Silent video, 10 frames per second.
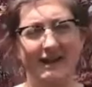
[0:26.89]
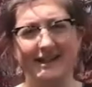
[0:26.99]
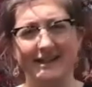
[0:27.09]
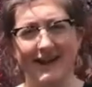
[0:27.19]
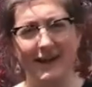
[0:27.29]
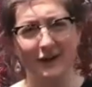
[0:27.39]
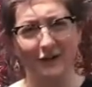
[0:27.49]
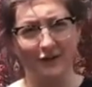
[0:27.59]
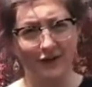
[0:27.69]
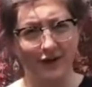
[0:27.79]

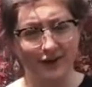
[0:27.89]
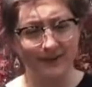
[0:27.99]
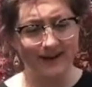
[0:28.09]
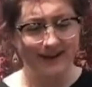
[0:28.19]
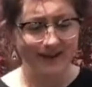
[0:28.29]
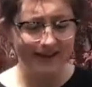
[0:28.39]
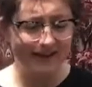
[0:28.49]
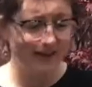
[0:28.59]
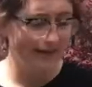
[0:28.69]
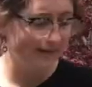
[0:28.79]
container for starting my
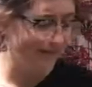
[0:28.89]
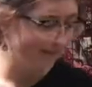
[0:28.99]
seeds,